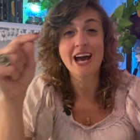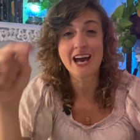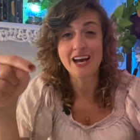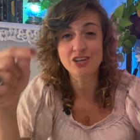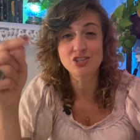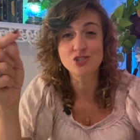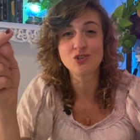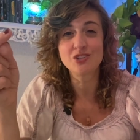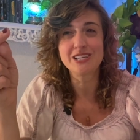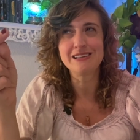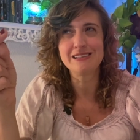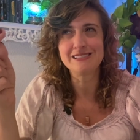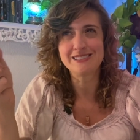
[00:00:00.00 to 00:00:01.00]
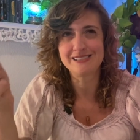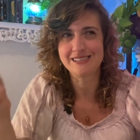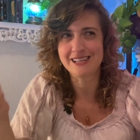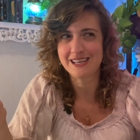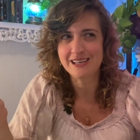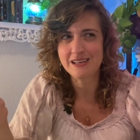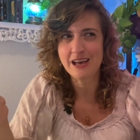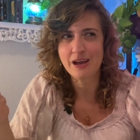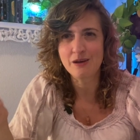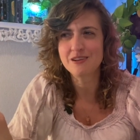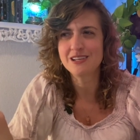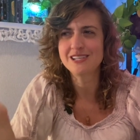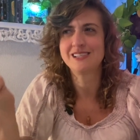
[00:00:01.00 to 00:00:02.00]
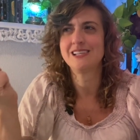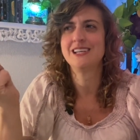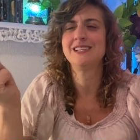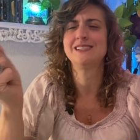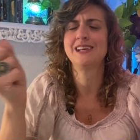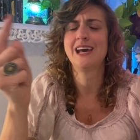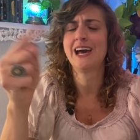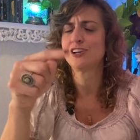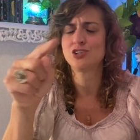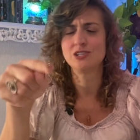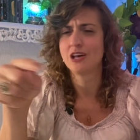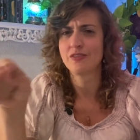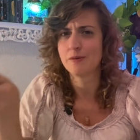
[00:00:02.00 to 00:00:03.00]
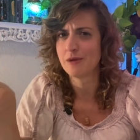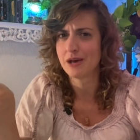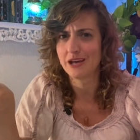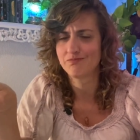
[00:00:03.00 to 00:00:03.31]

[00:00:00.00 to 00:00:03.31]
actually see, Aries, that it's actually not that bad.